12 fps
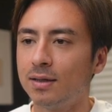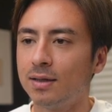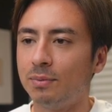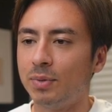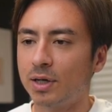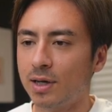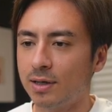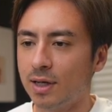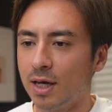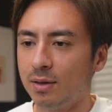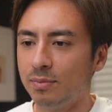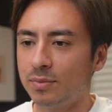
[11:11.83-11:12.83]
the bucket
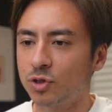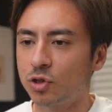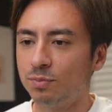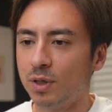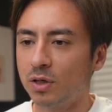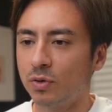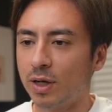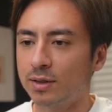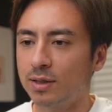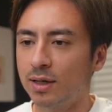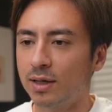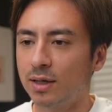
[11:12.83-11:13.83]
name should be
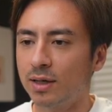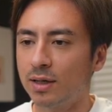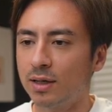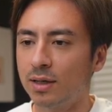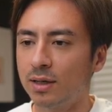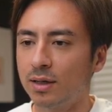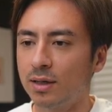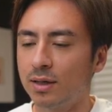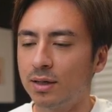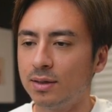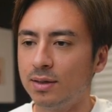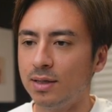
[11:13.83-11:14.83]
correct.
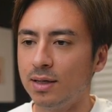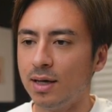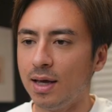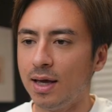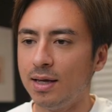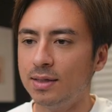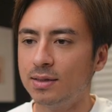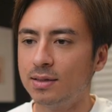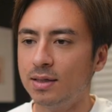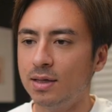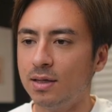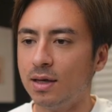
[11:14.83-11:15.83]
The
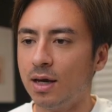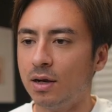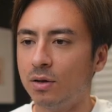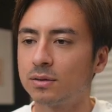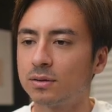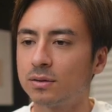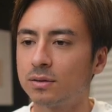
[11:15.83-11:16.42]
ACL.